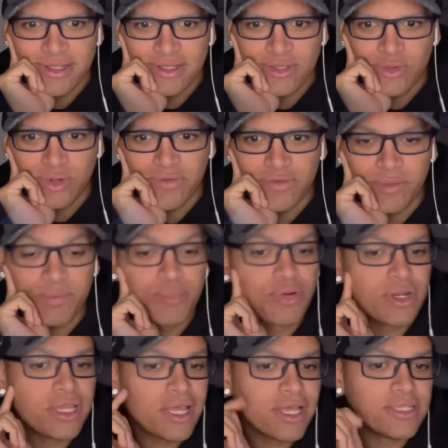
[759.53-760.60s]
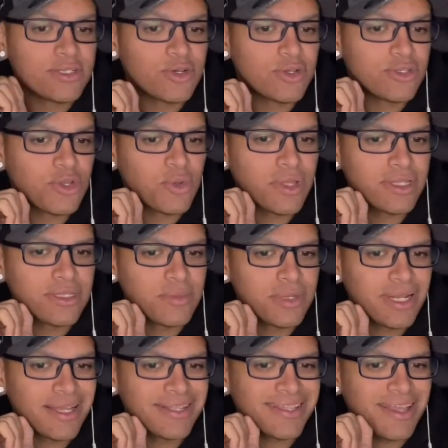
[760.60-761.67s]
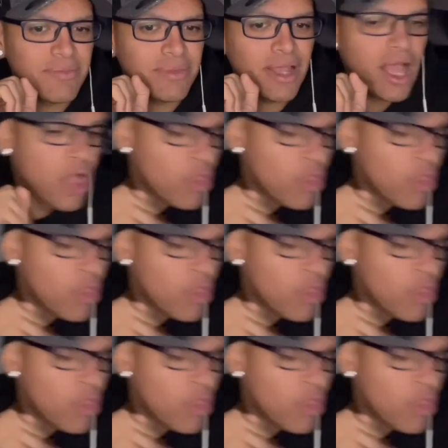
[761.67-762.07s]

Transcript: Dude, if a pretty ass girl told that to me like that, blah.